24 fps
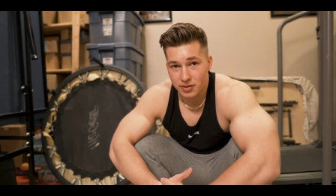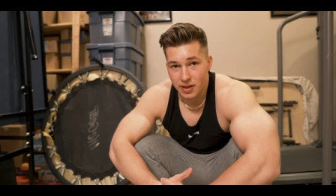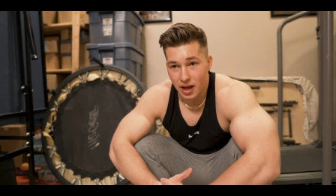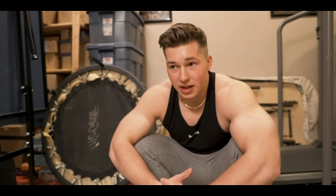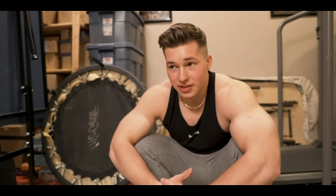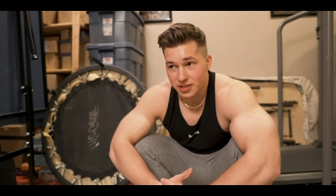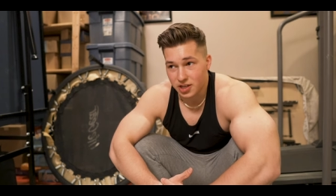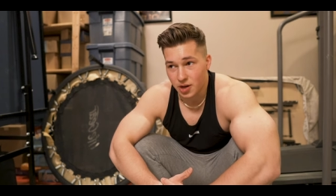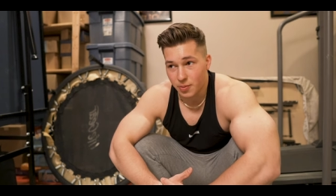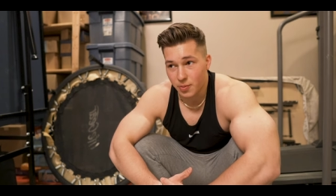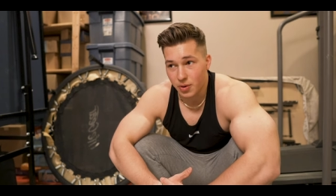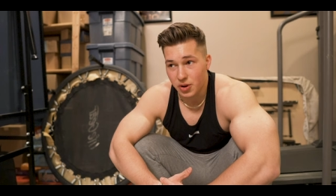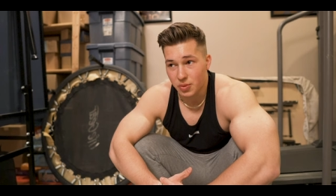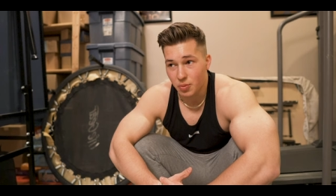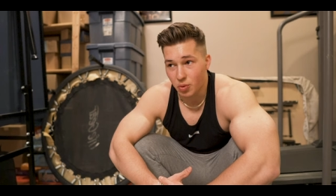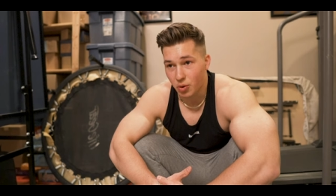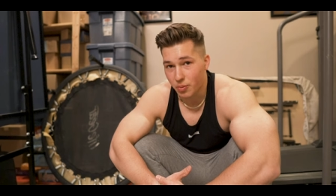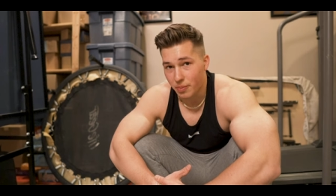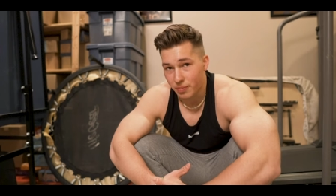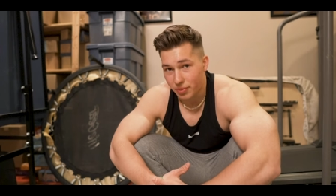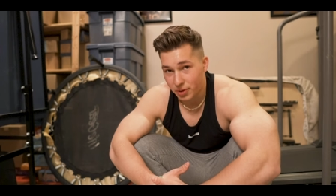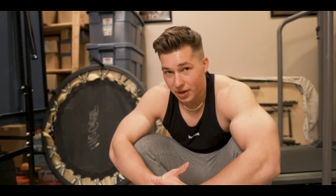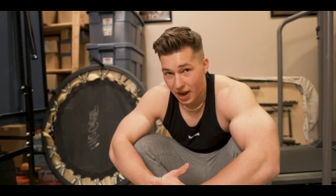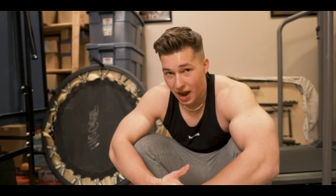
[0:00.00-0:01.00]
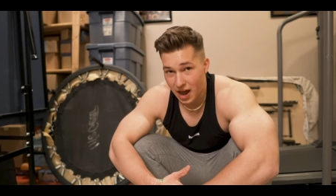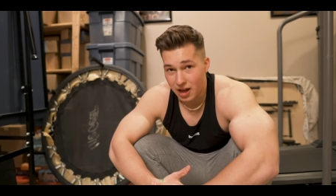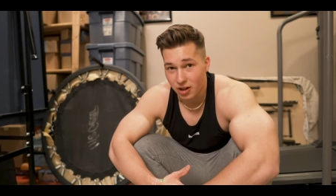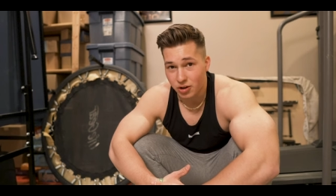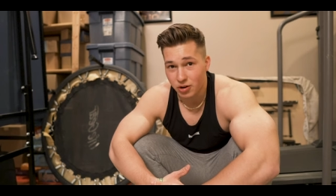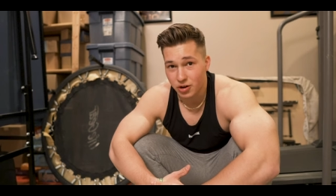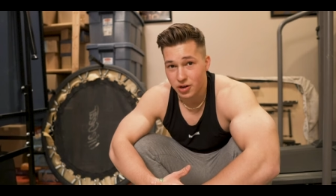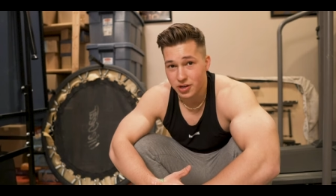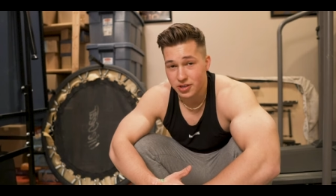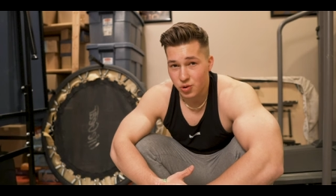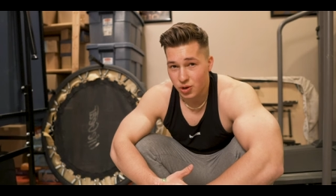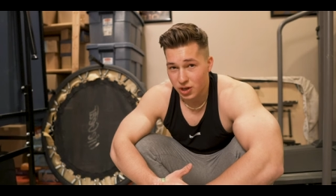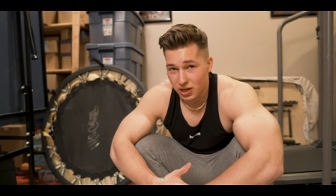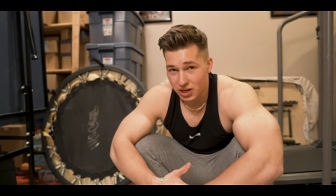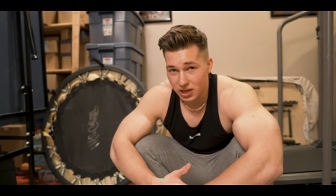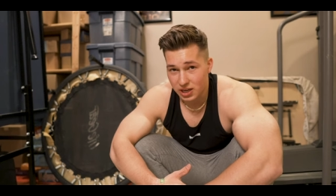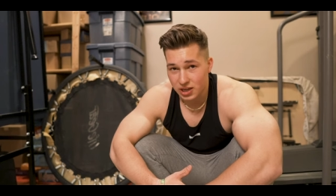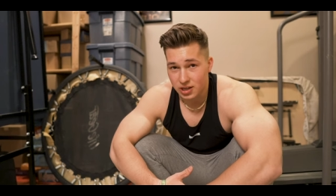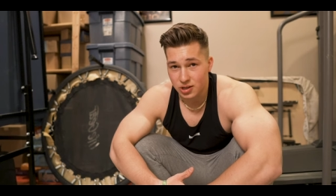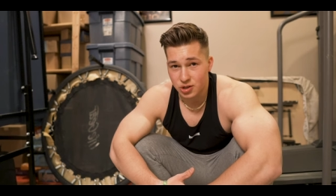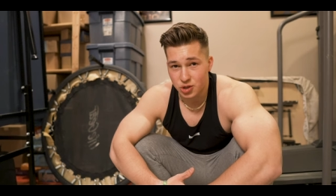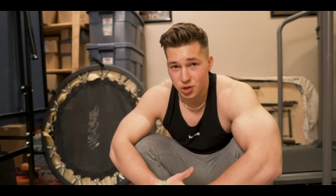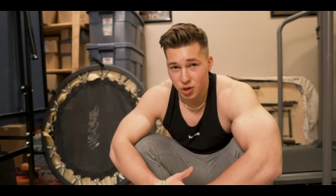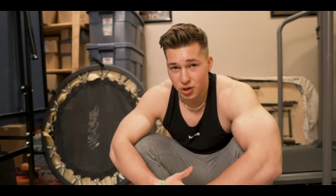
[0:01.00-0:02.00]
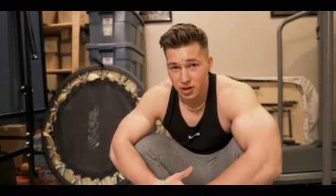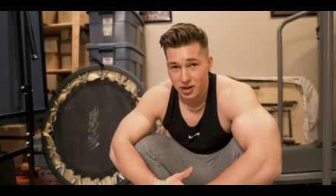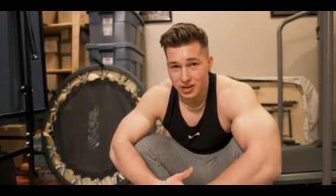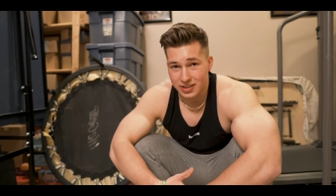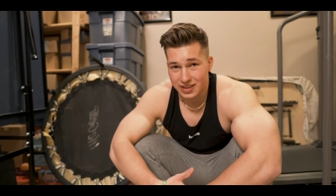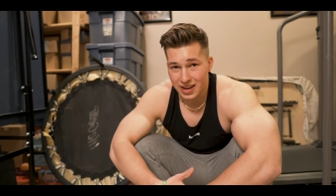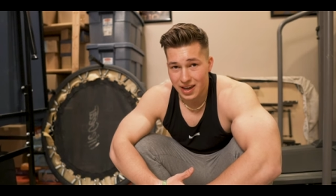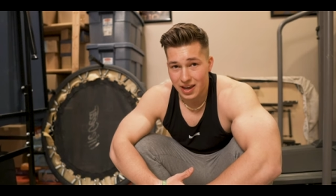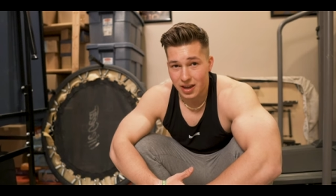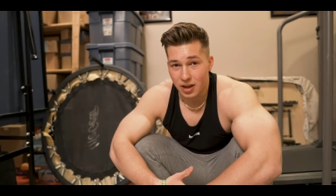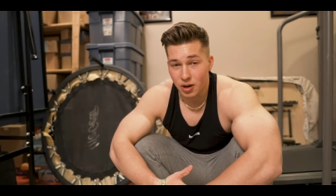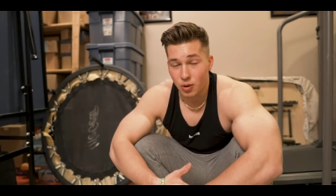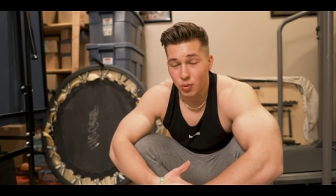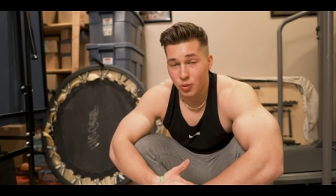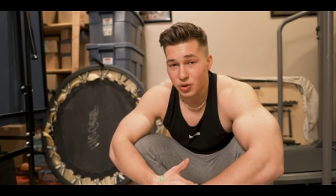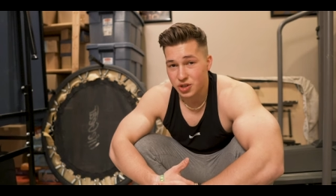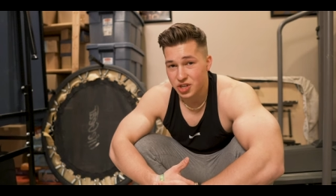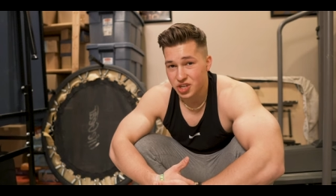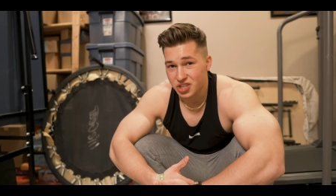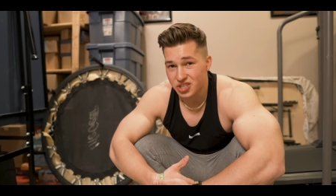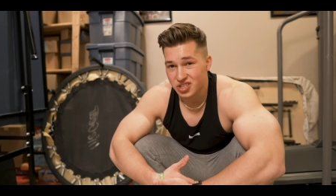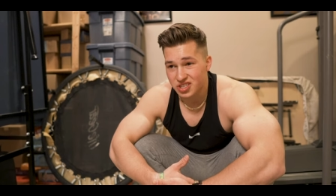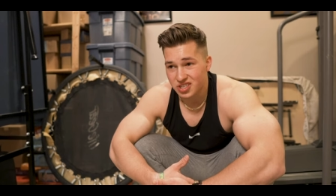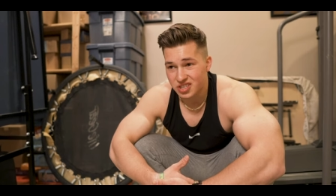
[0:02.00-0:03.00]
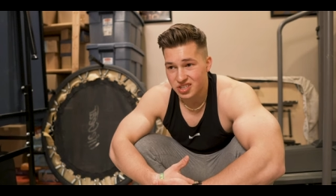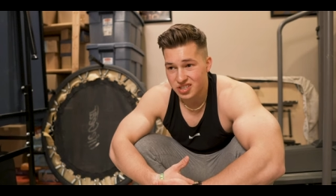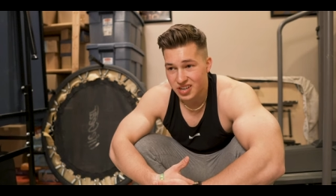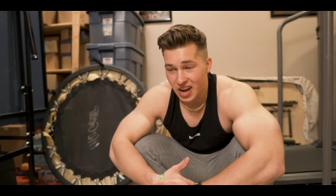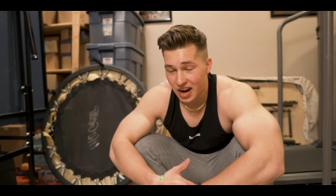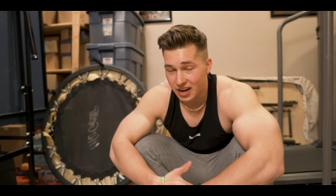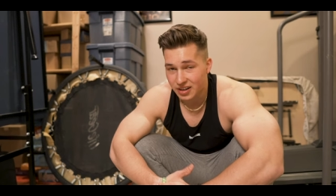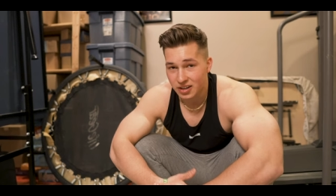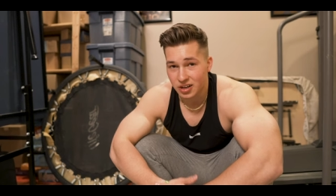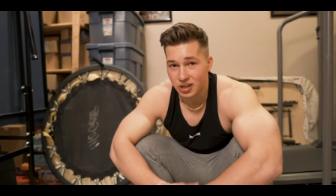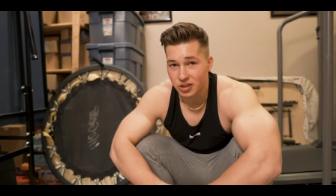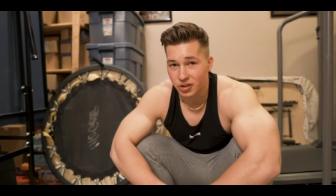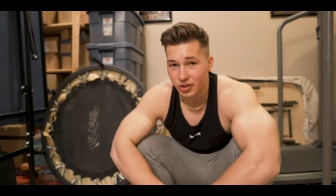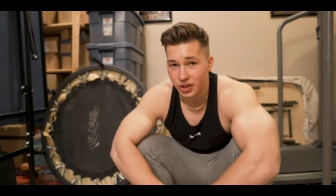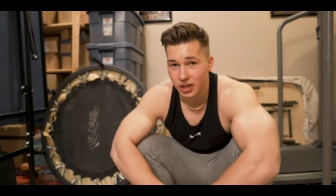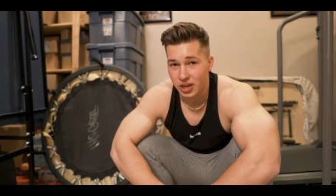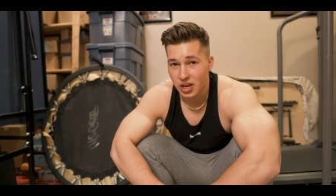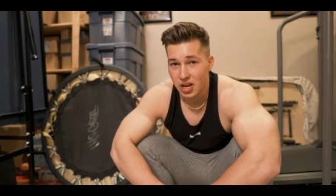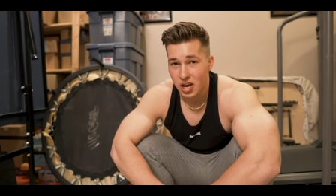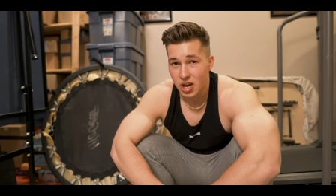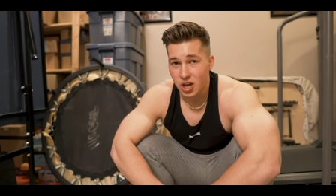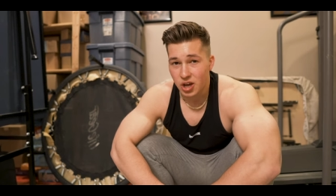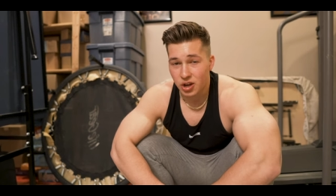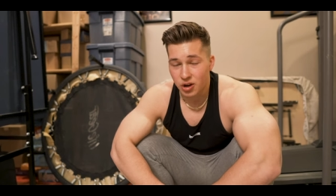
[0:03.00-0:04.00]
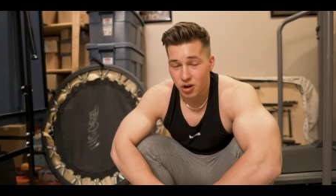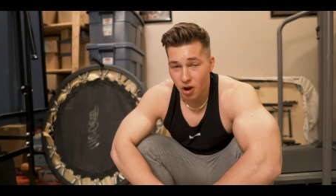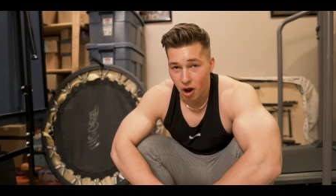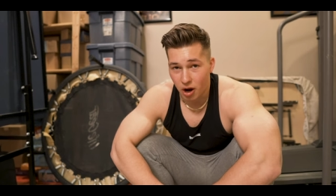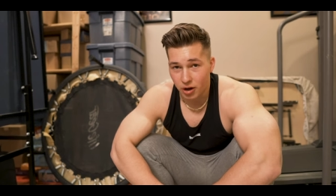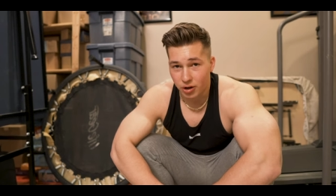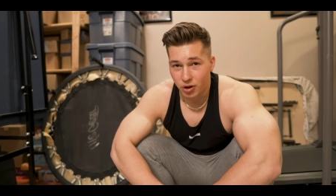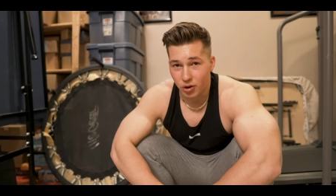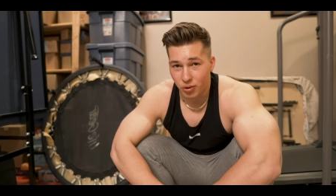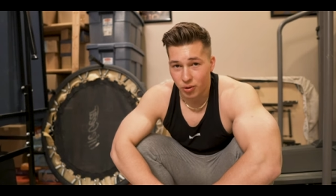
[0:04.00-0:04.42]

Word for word: that's how many more calories you can eat during a day, which is technically not